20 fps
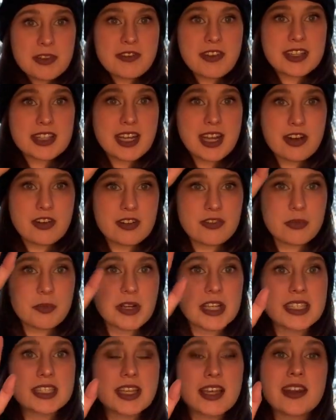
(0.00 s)
the fact that I don't have a
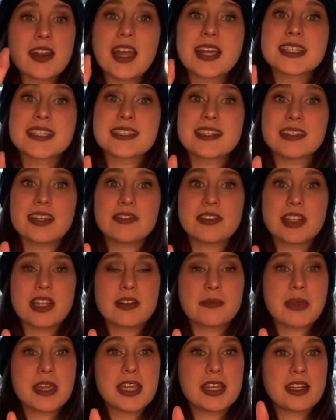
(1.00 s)
brace on. I still have a lot
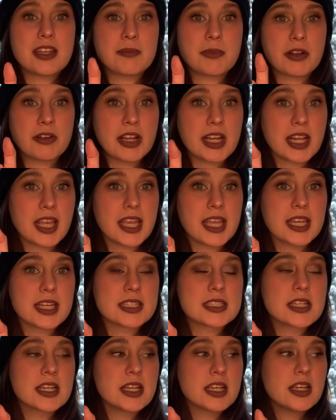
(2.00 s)
of pain in my right
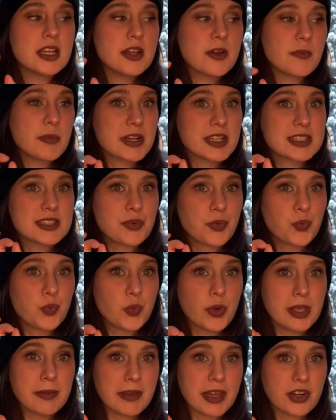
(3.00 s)
hand, but it's
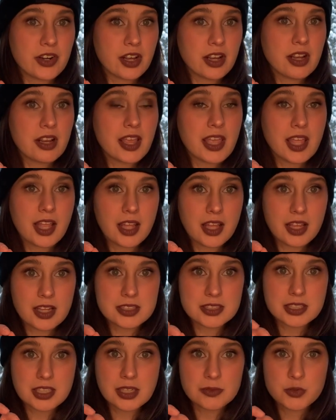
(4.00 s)
way better,
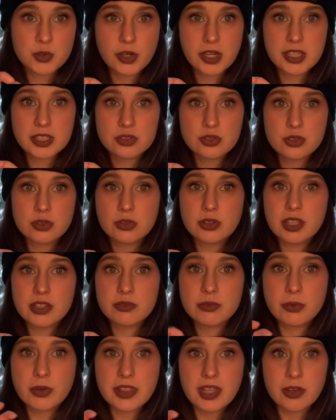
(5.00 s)
and I'm trying to
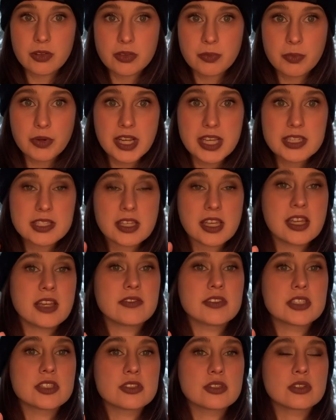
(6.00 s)
live without the brace. I have
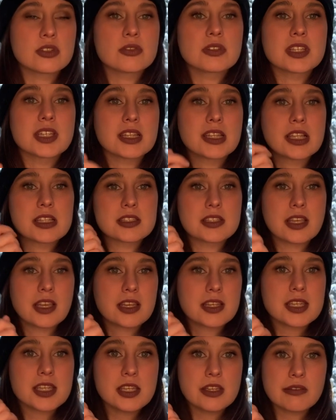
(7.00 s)
this new thing that's like a
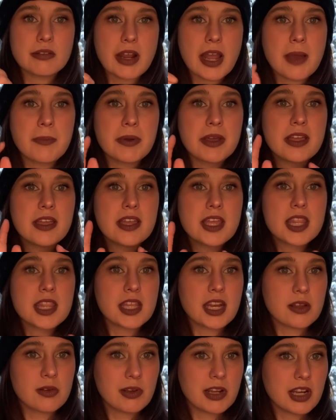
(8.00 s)
heat wrap that
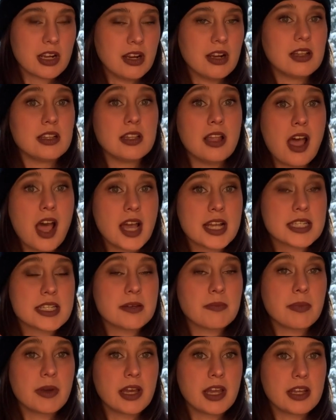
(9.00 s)
I wear a lot,
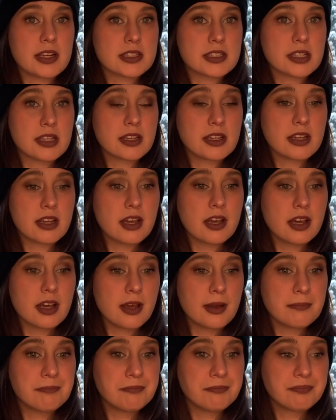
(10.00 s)
but
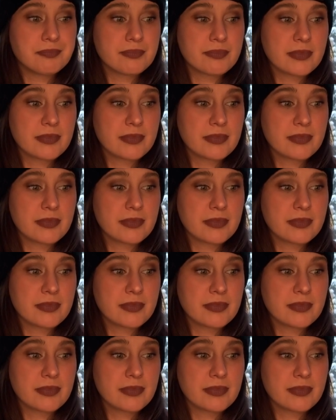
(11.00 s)
um,